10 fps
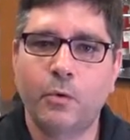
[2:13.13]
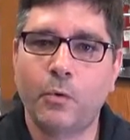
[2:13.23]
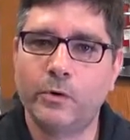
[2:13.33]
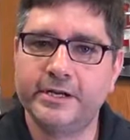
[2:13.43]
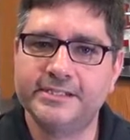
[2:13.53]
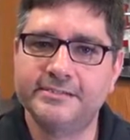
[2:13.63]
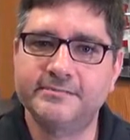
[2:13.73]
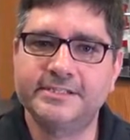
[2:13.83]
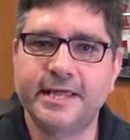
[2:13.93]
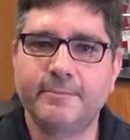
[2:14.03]

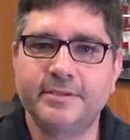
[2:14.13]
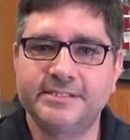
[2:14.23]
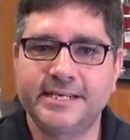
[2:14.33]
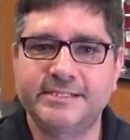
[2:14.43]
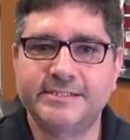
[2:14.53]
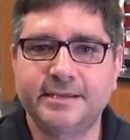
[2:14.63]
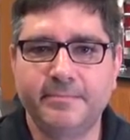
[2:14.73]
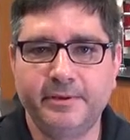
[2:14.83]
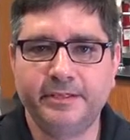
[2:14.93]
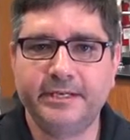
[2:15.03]
Organisms that possess the
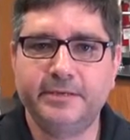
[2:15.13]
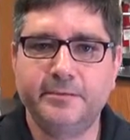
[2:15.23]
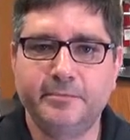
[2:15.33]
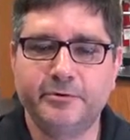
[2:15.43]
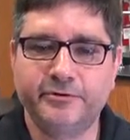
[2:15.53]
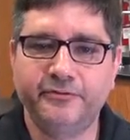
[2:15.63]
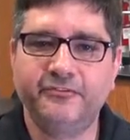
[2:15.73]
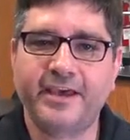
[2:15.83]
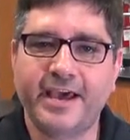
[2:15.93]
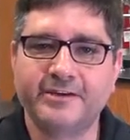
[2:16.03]
ability to
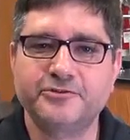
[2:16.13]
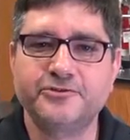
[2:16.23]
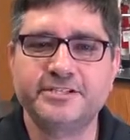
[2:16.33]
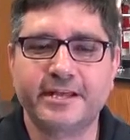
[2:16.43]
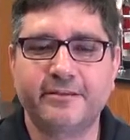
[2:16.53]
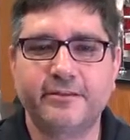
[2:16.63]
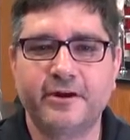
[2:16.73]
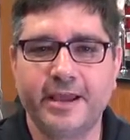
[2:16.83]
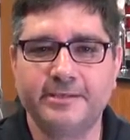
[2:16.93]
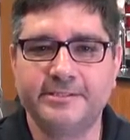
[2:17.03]
produce
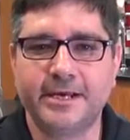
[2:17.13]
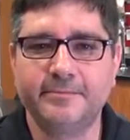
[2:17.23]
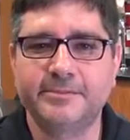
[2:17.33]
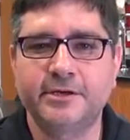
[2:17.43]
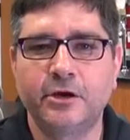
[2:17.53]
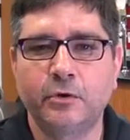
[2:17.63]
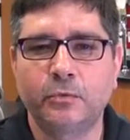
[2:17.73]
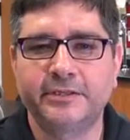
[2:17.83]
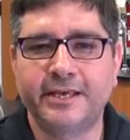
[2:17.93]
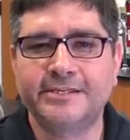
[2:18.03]
extracellular enzymes
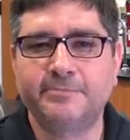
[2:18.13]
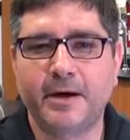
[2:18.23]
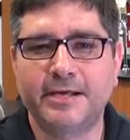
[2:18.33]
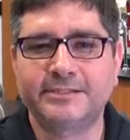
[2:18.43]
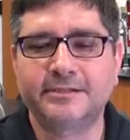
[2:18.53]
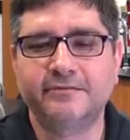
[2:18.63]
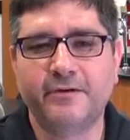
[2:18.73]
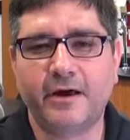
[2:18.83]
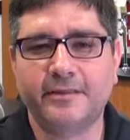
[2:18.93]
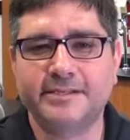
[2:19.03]
will test positive
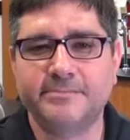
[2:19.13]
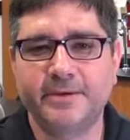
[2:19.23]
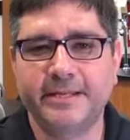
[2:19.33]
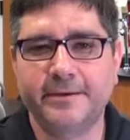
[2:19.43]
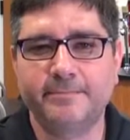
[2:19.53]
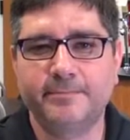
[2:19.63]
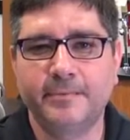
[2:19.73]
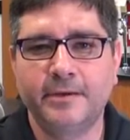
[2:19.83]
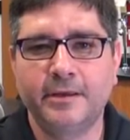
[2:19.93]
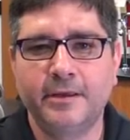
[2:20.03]
on this medium.
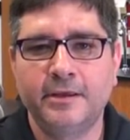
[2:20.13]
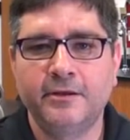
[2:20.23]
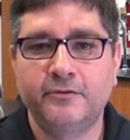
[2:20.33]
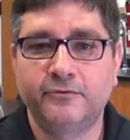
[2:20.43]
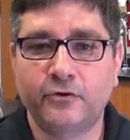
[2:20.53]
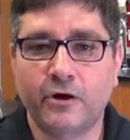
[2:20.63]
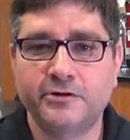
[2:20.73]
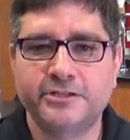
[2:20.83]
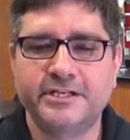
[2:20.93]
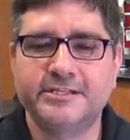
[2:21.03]

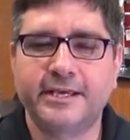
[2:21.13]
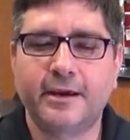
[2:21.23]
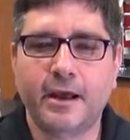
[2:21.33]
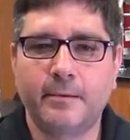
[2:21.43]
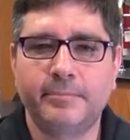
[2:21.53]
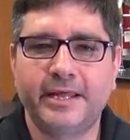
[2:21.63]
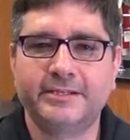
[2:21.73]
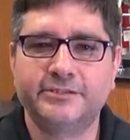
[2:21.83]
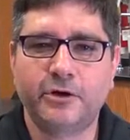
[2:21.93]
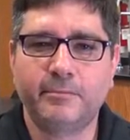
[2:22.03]
Starch is a
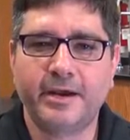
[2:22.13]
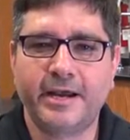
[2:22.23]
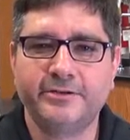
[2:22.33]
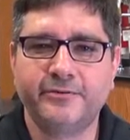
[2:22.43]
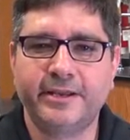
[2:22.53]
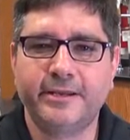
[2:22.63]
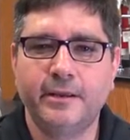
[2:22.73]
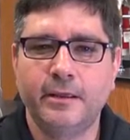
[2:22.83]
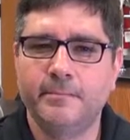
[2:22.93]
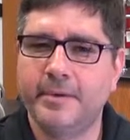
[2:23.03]
complex carbohydrate
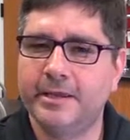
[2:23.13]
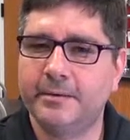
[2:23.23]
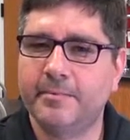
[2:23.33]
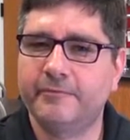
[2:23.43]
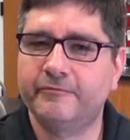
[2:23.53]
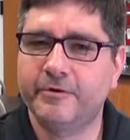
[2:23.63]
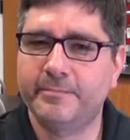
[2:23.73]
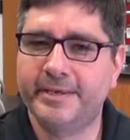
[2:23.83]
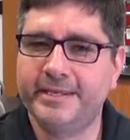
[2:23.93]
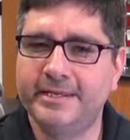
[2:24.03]
made up of
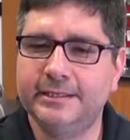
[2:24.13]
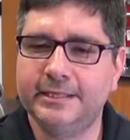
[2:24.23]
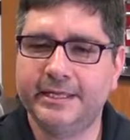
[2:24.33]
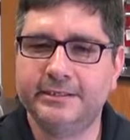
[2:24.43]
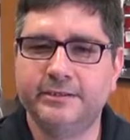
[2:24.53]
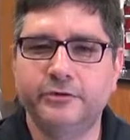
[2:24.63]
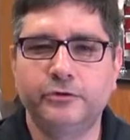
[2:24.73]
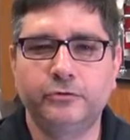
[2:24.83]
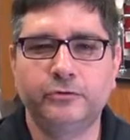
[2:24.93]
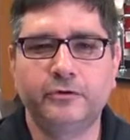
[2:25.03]
repeating linked
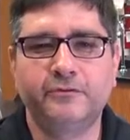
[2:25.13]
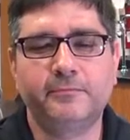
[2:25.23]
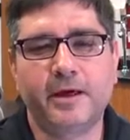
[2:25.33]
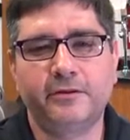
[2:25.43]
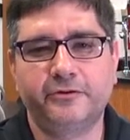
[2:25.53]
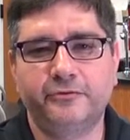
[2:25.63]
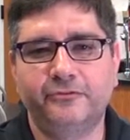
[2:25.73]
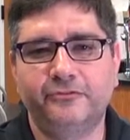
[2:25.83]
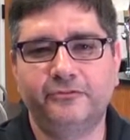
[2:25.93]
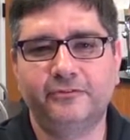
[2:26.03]
glucose molecules.